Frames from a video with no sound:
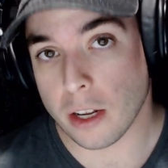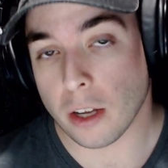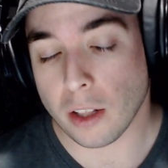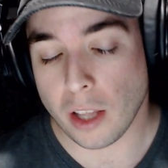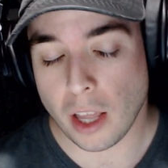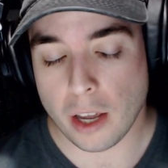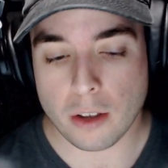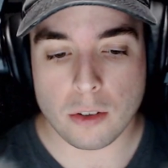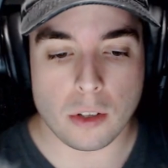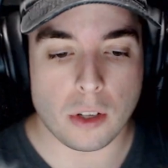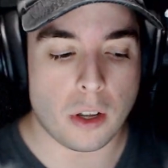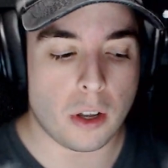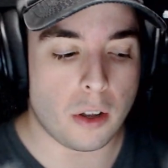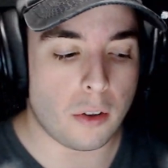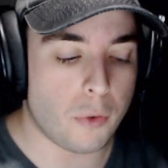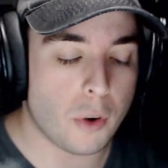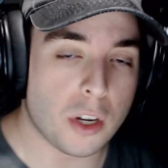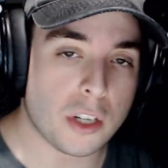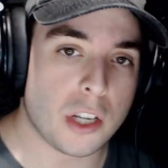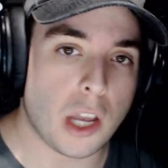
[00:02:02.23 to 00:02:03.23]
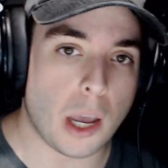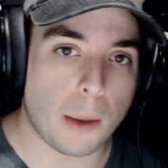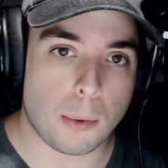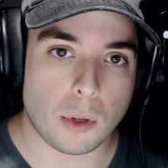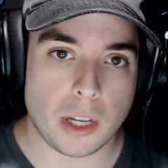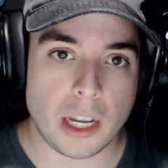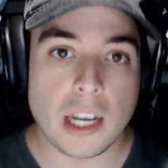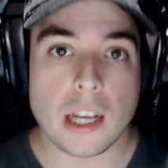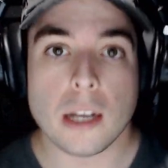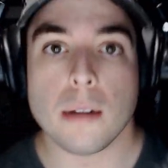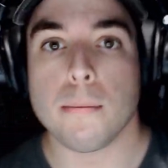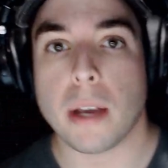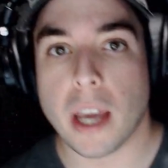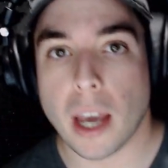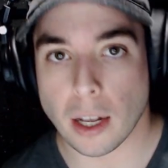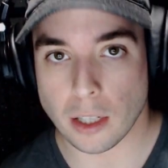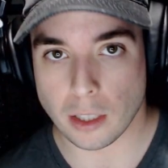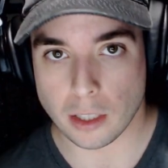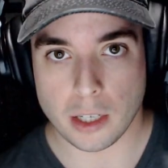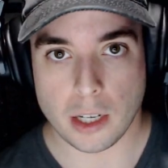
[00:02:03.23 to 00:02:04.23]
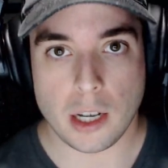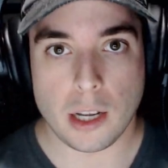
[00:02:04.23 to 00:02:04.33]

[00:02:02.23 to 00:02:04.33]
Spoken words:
deal. Like, for example, Ian McKellen.